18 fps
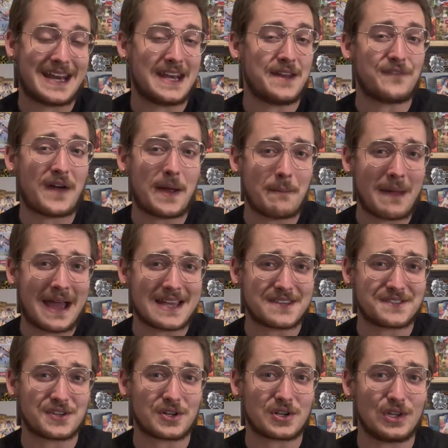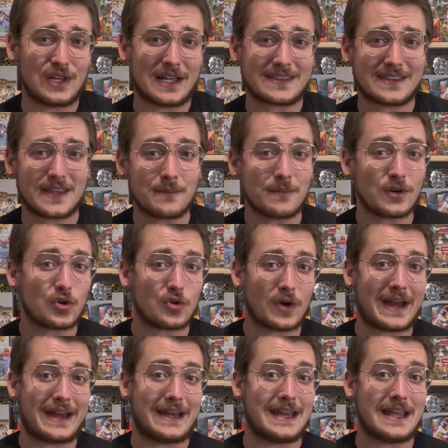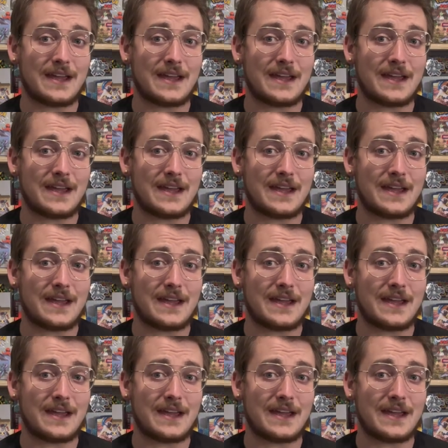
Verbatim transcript: And if I master collect them, great.